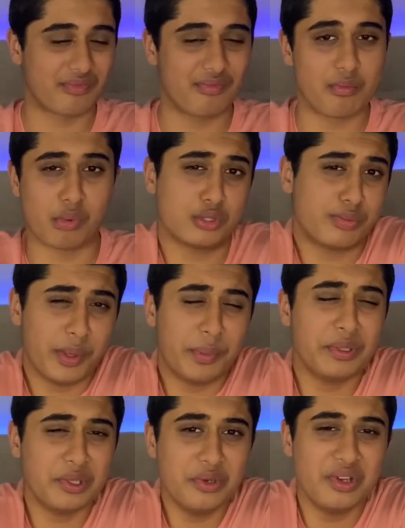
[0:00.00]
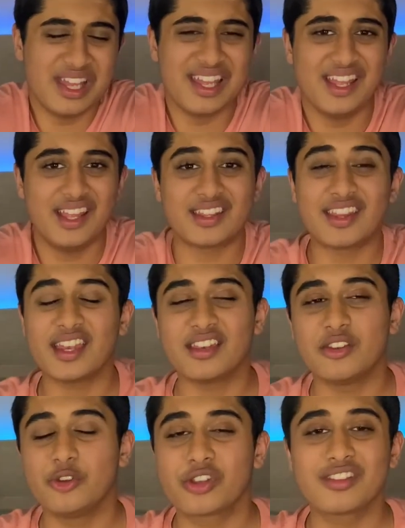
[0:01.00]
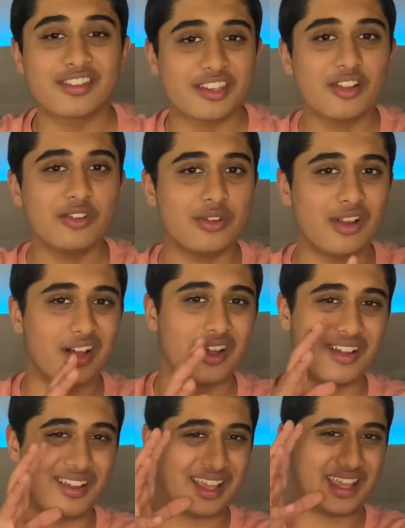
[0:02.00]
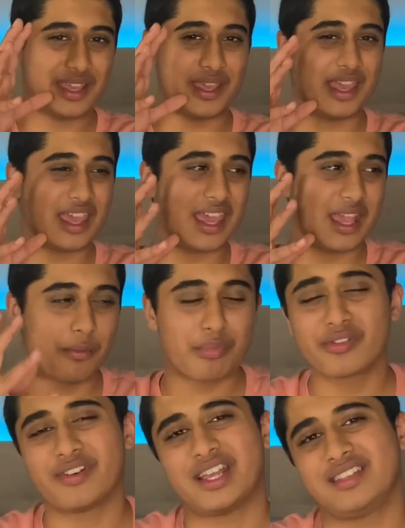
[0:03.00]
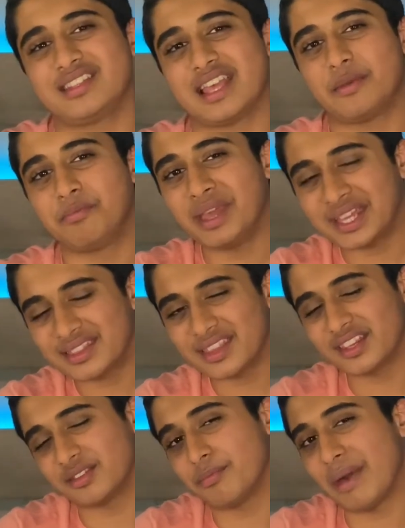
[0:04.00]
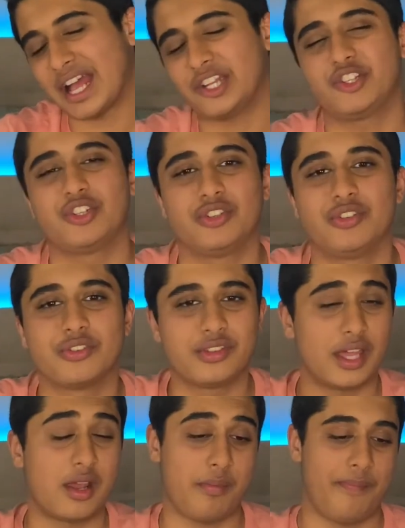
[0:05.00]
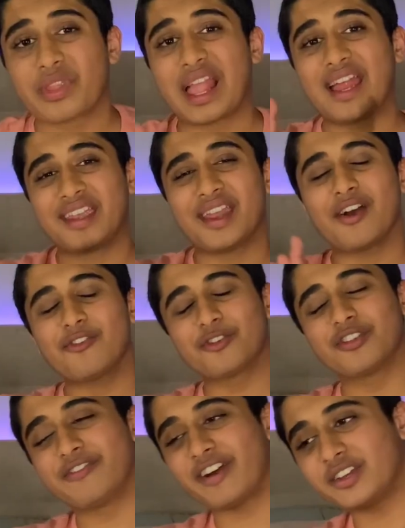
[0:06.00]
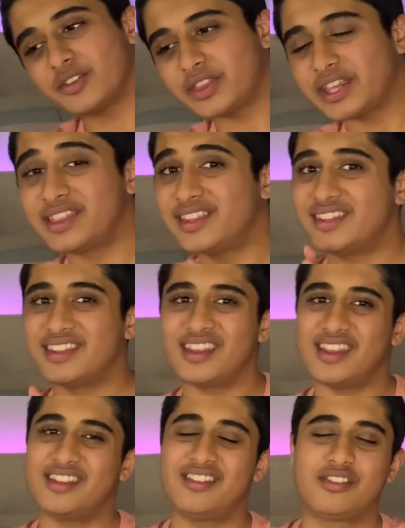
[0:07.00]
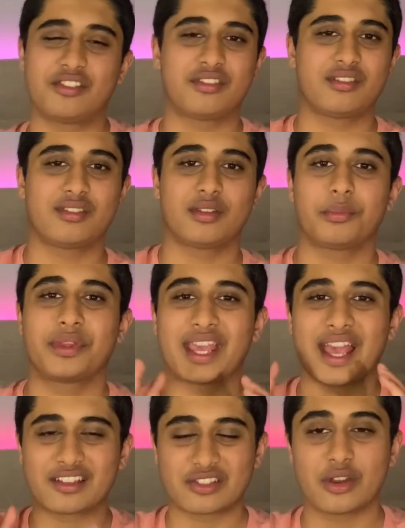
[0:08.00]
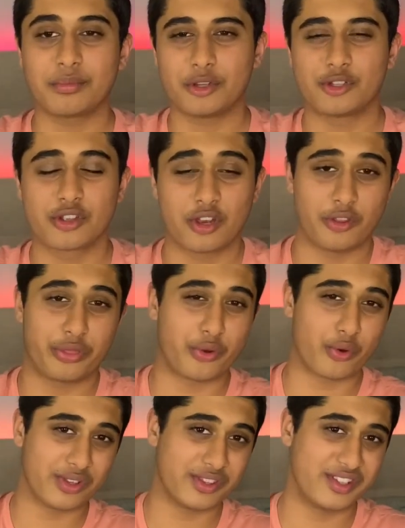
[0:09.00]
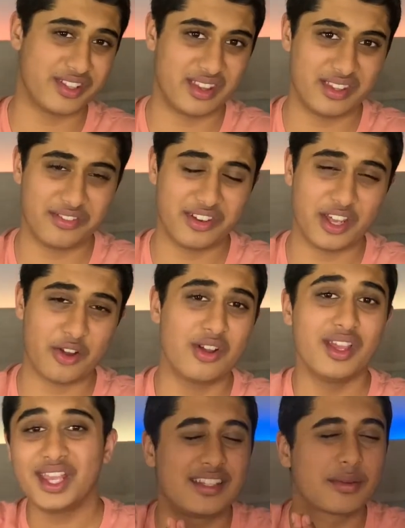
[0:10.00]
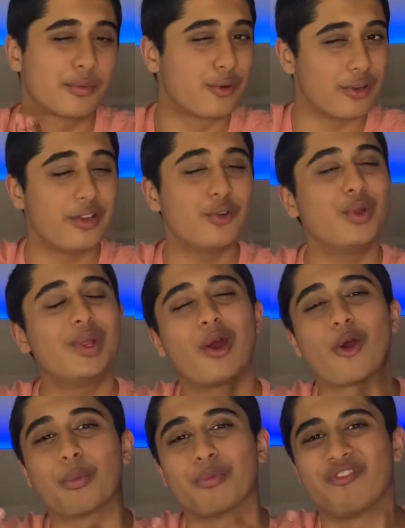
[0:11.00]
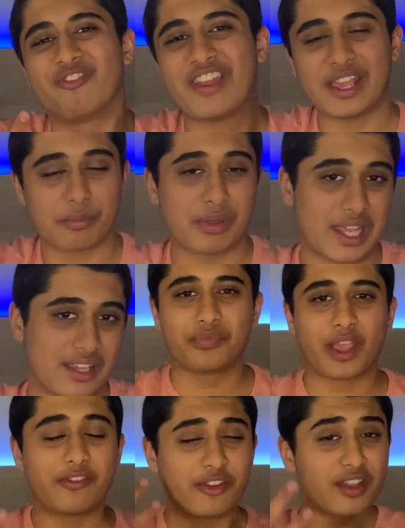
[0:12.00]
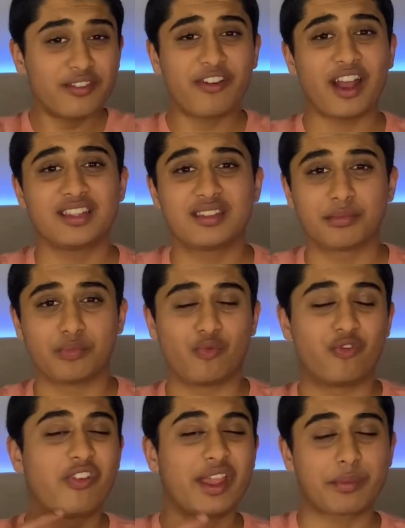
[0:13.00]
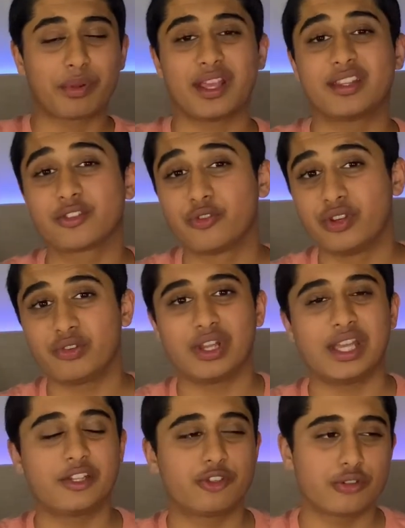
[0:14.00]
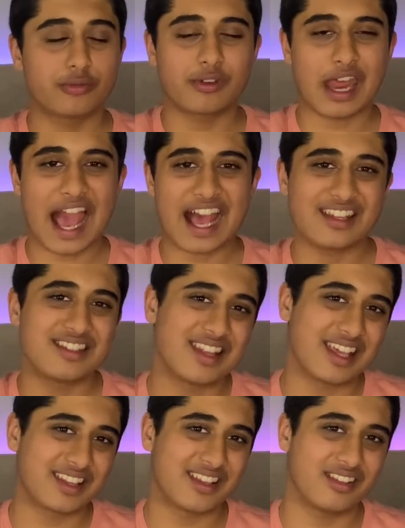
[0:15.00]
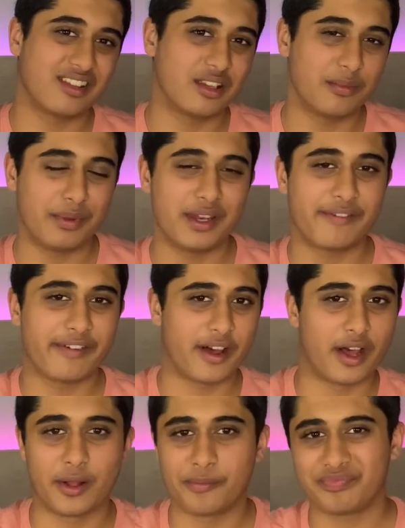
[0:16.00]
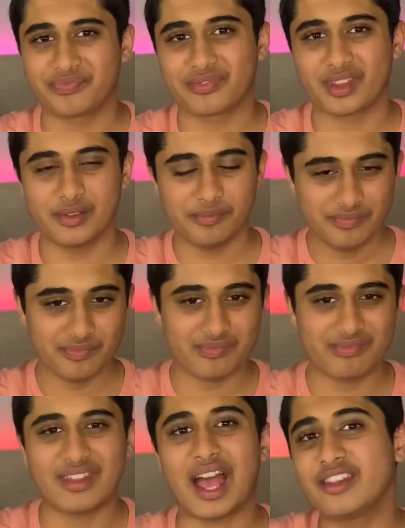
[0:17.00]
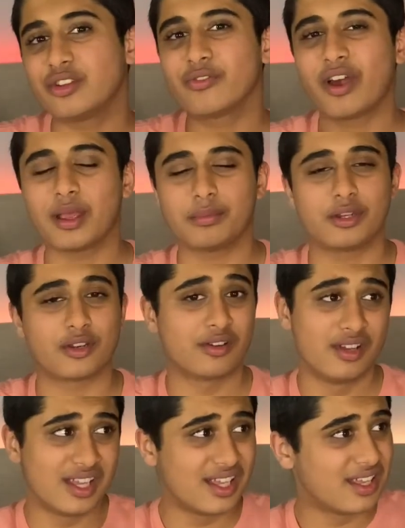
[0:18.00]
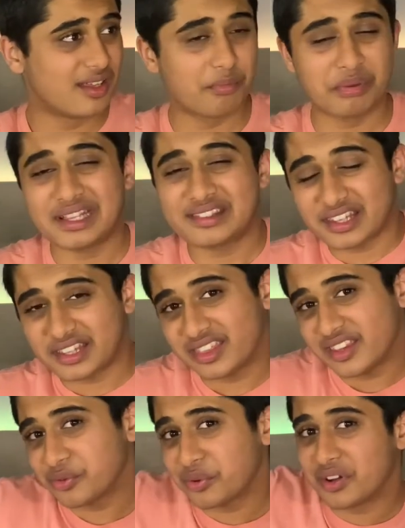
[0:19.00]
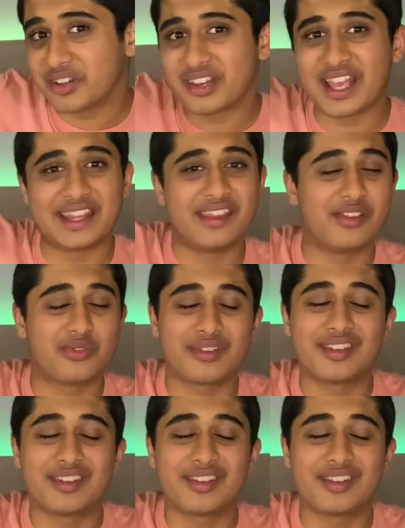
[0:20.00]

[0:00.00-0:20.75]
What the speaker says: most people do, then you can still improvise and make things match your setup. And now for the final thing, this is just something extra I'm just gonna throw into this video. Some greenery or fake plants. If you can find some fake plants, greenery, it just adds like this little bit of a nicer vibe, you know, plants like this one and this one.